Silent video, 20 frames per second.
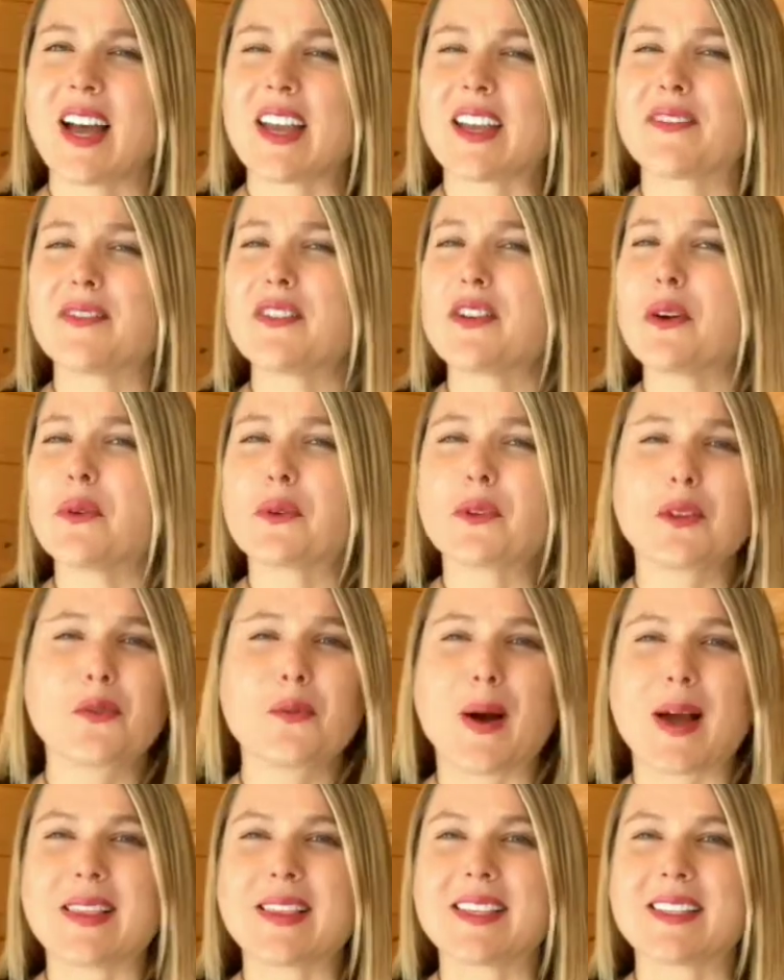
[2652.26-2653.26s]
I have no clue
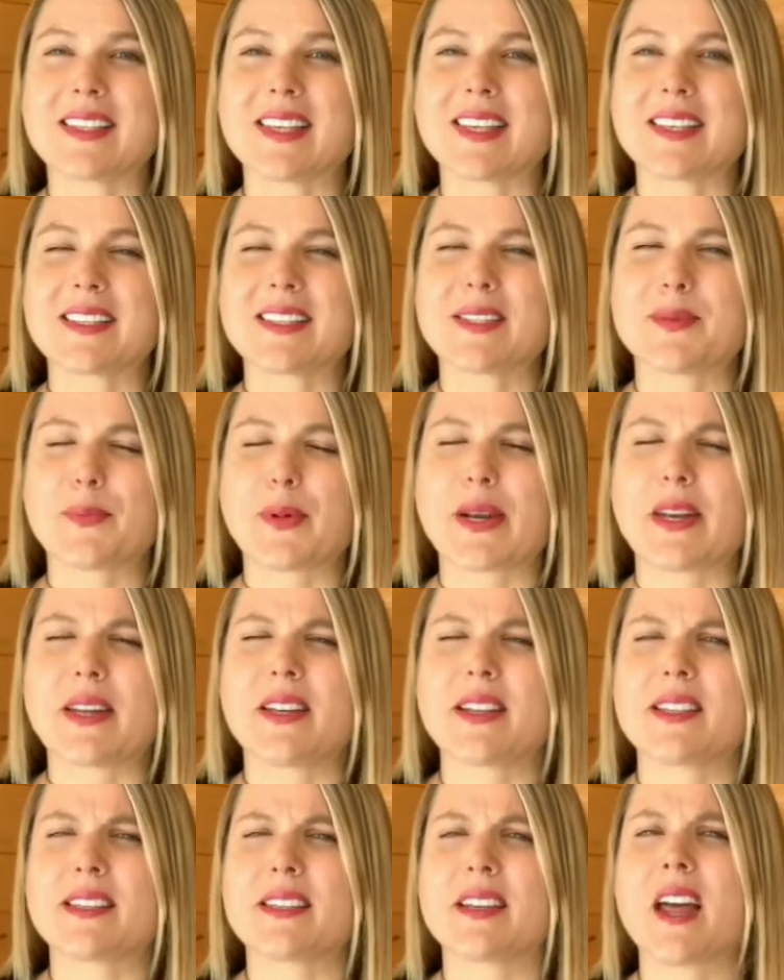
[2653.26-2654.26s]
why this is, but it
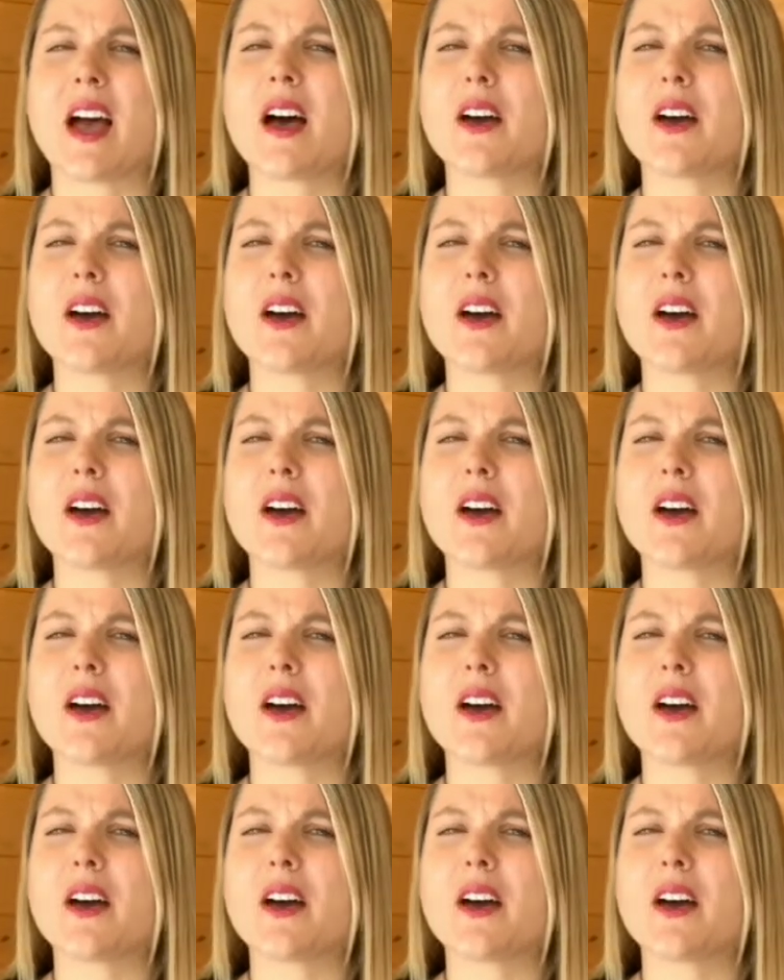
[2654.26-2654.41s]
is an